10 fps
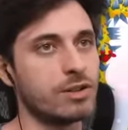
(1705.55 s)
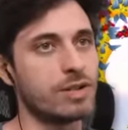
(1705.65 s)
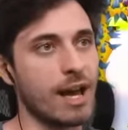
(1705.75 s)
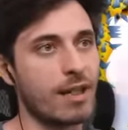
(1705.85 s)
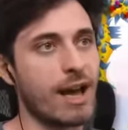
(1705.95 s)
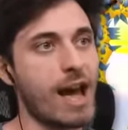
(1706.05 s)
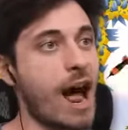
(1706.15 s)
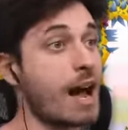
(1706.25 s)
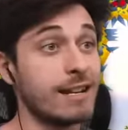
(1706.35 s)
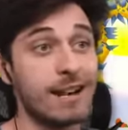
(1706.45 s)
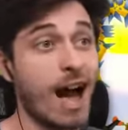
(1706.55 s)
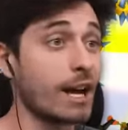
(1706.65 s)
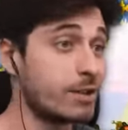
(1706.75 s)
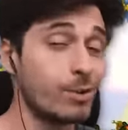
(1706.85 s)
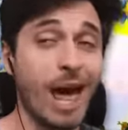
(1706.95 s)
Yeah, that I did
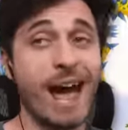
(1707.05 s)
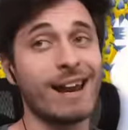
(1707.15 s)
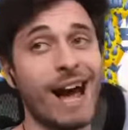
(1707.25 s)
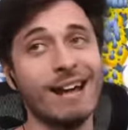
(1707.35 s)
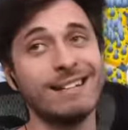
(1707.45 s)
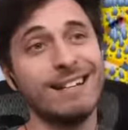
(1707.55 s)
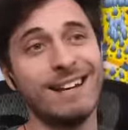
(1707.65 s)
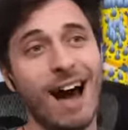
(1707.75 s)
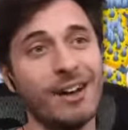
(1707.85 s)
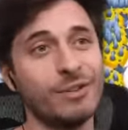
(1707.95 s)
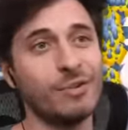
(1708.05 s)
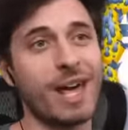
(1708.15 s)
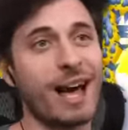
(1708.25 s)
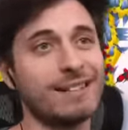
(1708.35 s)
not do that. I did not do that.